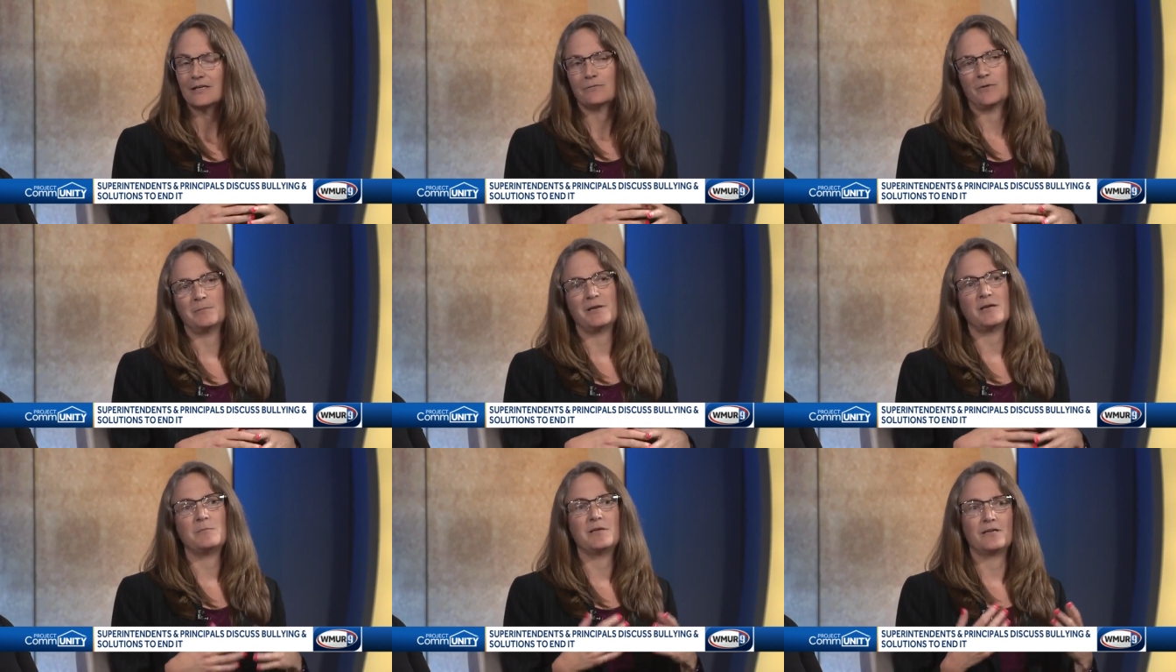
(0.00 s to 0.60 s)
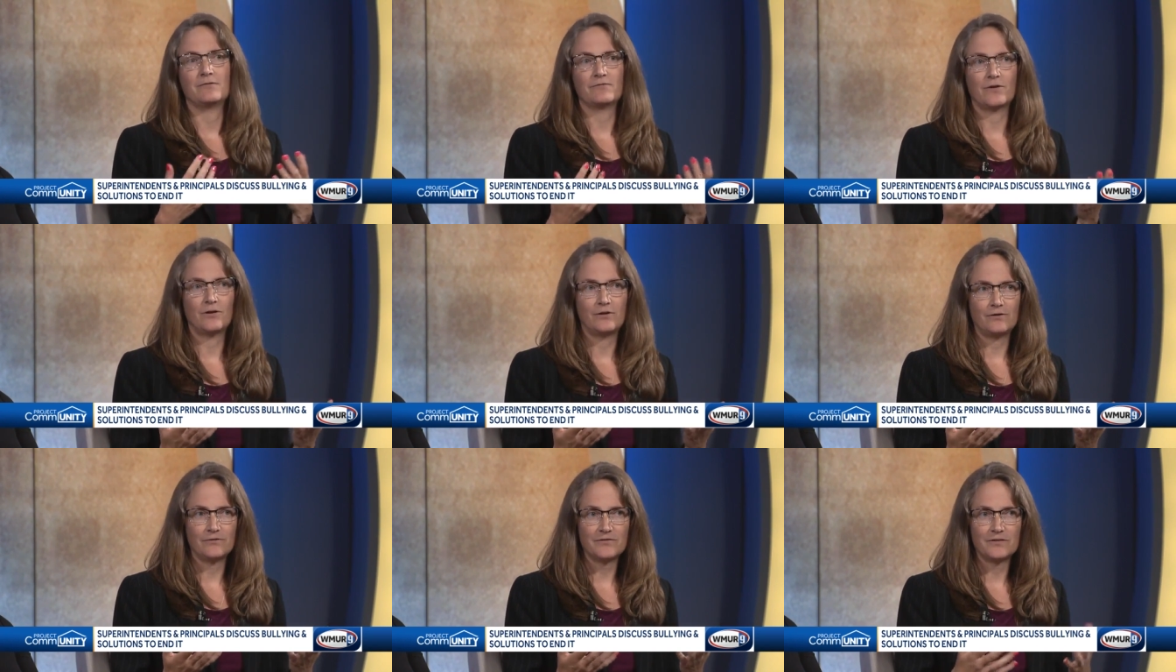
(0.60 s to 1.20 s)
We may be
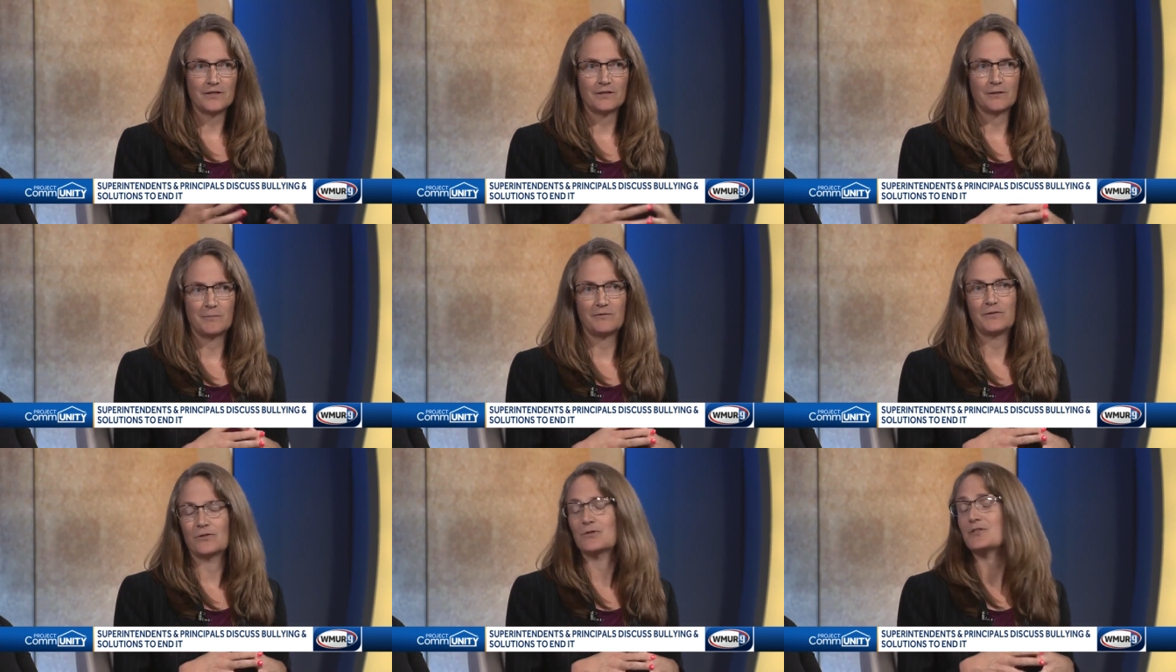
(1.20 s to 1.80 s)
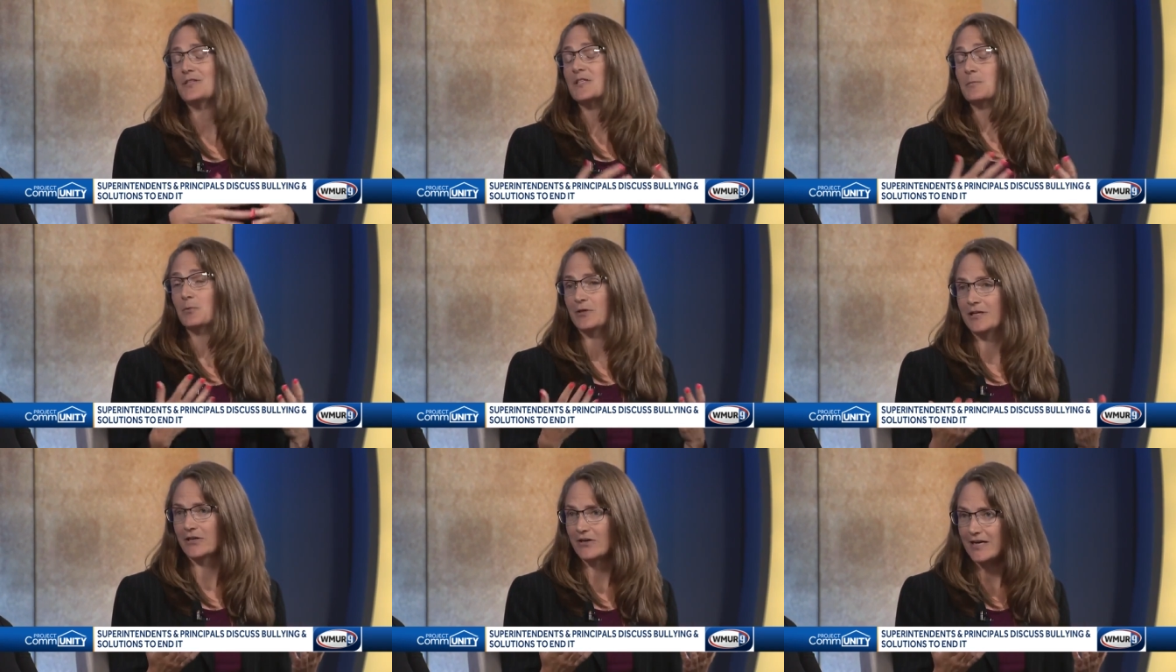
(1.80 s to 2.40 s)
involved um, if there's
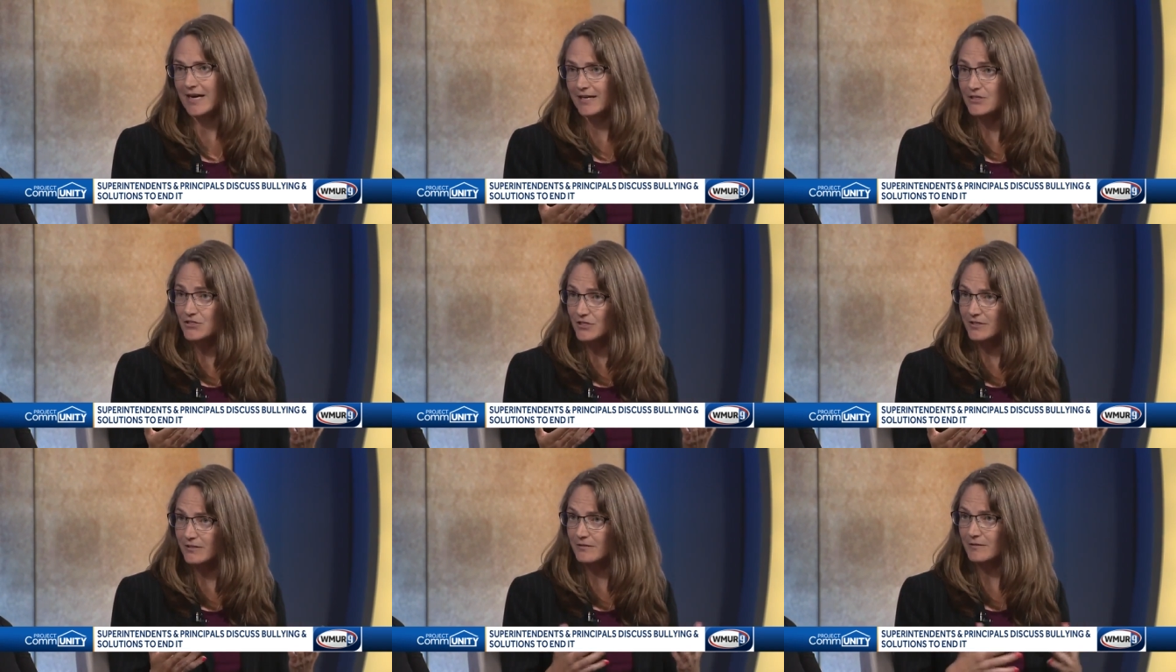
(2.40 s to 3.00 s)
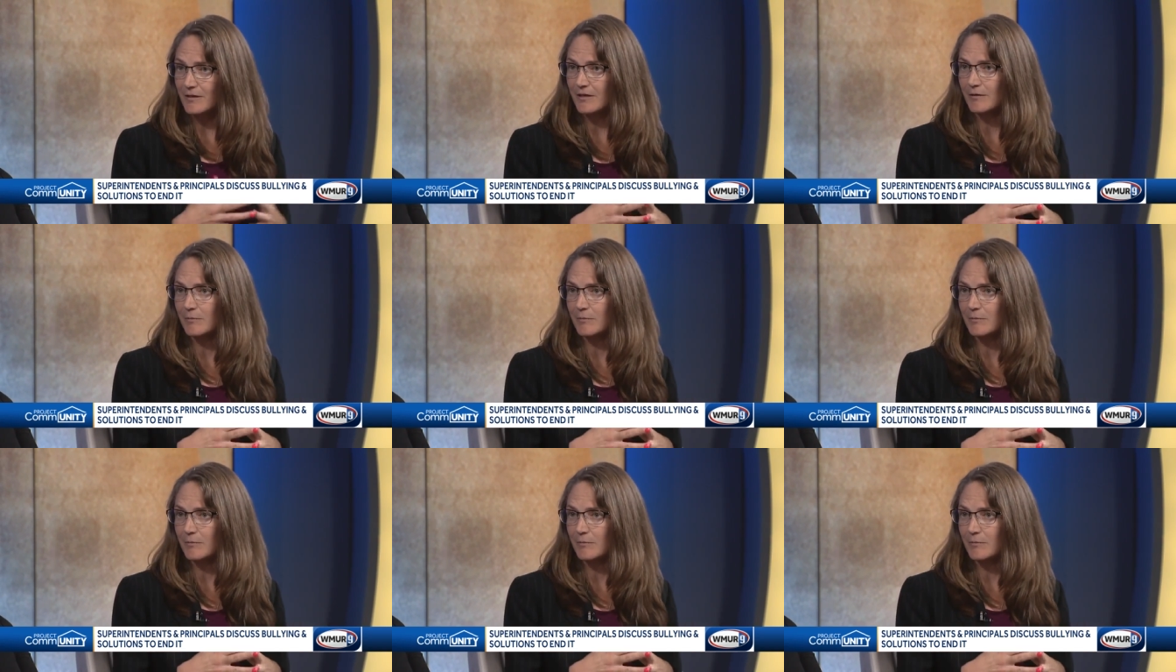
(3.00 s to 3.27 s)
disciplinary action,